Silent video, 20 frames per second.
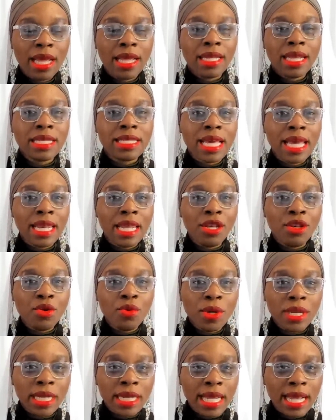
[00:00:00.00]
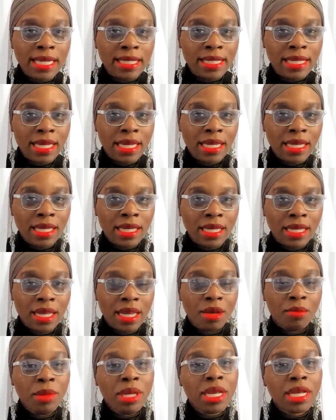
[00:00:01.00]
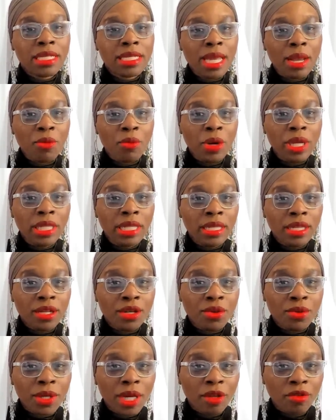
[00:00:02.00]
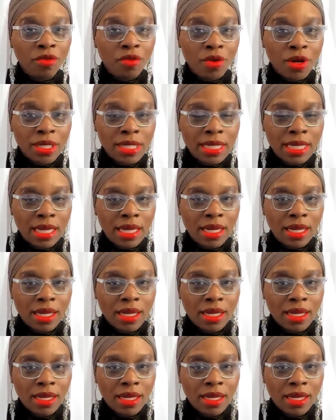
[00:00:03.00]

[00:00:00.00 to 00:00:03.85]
That's how they do it at 18 because they're willing to do it at 14.